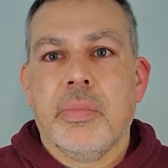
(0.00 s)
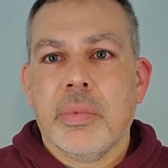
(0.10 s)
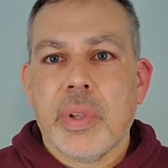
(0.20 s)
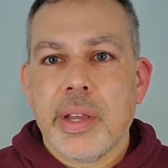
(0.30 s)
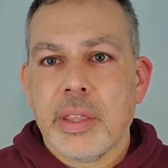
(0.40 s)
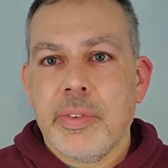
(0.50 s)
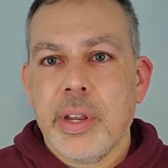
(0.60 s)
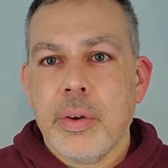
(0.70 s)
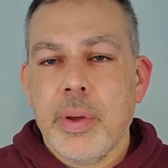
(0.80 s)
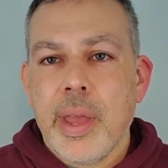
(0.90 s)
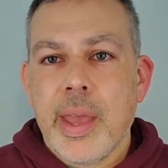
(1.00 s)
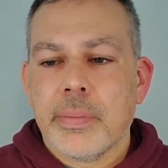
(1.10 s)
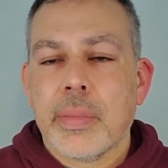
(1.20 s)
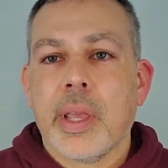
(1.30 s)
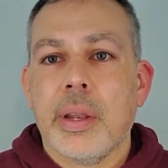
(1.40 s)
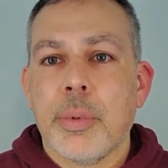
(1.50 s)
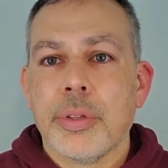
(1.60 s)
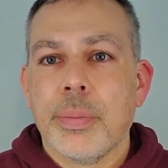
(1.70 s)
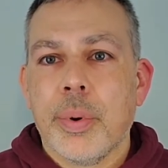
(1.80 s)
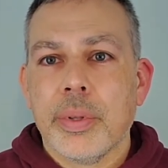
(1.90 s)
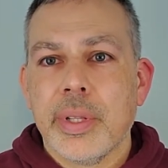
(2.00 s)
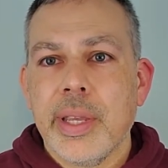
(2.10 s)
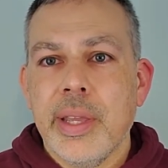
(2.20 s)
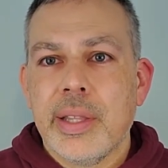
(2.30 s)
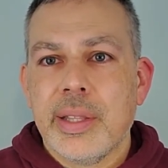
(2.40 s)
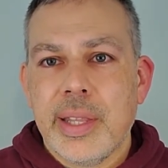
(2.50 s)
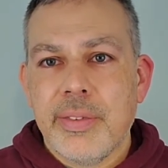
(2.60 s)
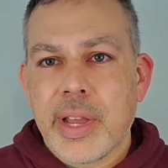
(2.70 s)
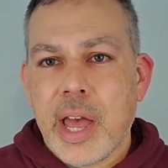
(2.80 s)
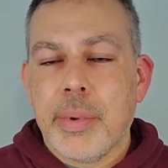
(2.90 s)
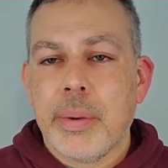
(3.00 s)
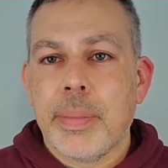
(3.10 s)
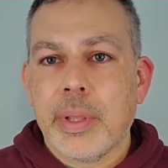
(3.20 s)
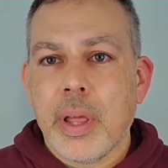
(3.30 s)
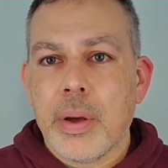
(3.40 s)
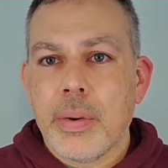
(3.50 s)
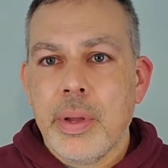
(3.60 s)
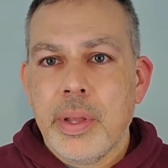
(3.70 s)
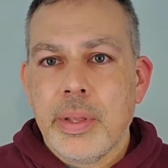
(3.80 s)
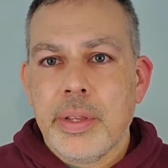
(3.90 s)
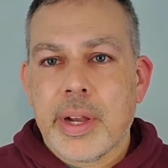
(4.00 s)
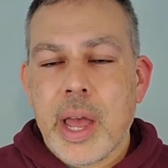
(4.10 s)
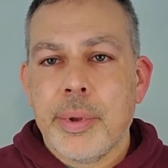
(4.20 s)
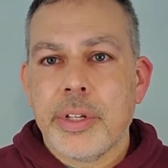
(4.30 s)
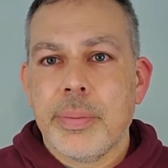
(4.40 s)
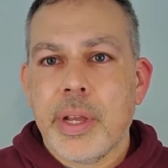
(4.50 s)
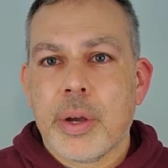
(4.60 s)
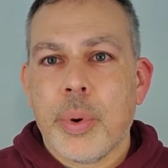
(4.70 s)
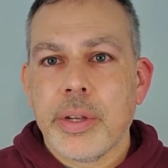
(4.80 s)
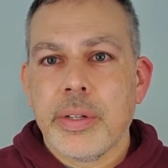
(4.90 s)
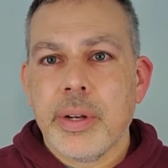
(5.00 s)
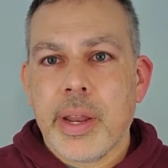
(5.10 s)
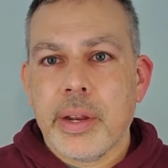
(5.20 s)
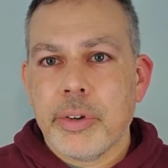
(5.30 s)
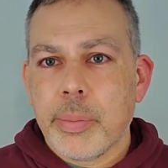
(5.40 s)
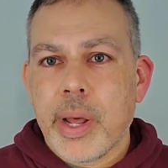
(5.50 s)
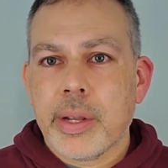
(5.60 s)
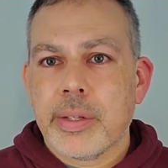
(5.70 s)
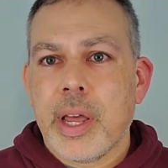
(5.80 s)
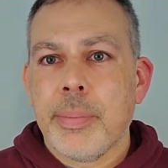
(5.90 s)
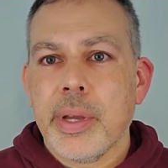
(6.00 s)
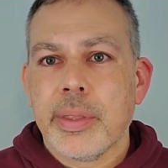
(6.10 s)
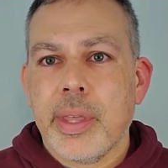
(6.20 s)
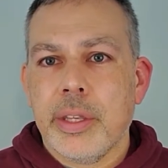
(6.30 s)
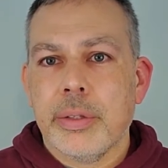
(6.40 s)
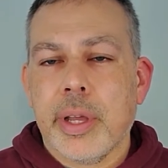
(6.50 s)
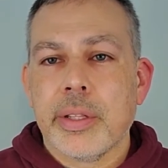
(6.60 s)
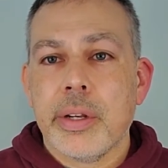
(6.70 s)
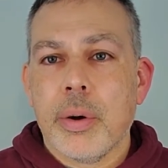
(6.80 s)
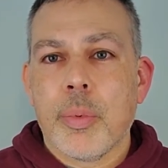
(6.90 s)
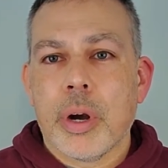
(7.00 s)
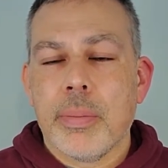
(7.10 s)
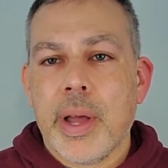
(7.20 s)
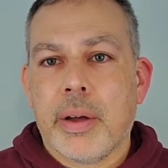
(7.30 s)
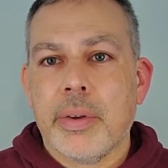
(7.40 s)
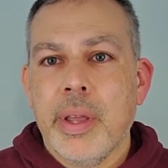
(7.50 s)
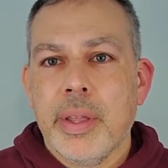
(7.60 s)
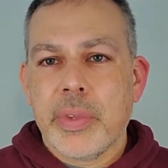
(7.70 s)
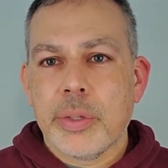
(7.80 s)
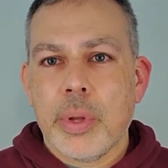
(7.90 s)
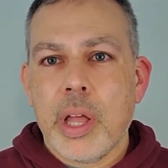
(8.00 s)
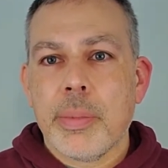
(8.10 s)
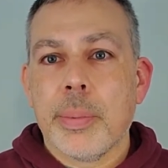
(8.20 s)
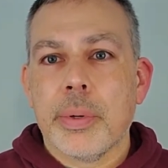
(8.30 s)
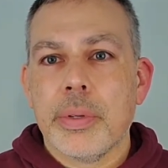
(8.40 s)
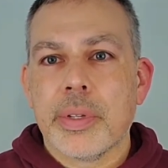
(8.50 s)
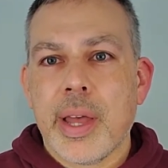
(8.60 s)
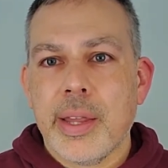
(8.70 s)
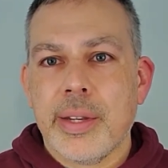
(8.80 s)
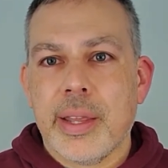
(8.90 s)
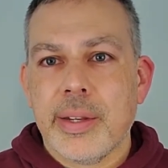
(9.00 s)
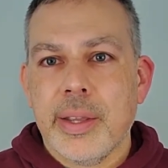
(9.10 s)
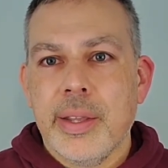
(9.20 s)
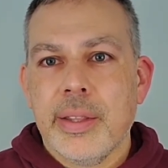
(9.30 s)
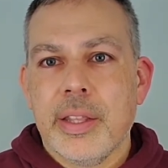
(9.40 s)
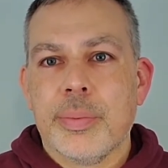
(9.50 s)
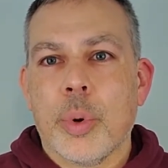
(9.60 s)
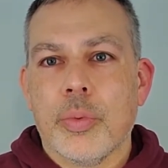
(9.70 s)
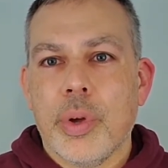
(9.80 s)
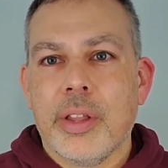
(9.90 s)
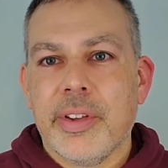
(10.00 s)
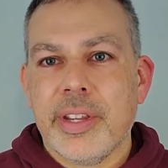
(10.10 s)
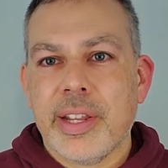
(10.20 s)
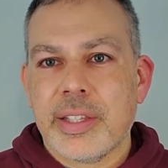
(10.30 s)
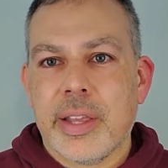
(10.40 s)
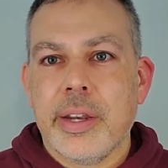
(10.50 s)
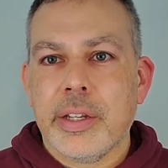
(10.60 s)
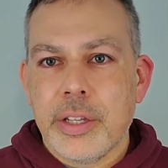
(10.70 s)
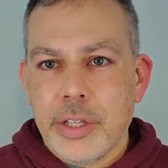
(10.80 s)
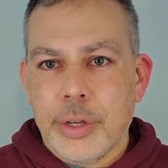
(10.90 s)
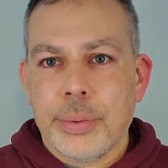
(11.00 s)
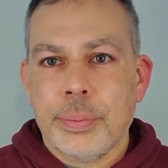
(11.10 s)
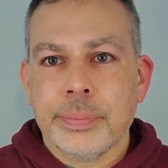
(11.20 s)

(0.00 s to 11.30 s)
like the video, and most importantly, leave a comment below. Your comment should be a question on a robotics topic that you'd like to know more about. This will help me produce content that's more relevant and exciting to you.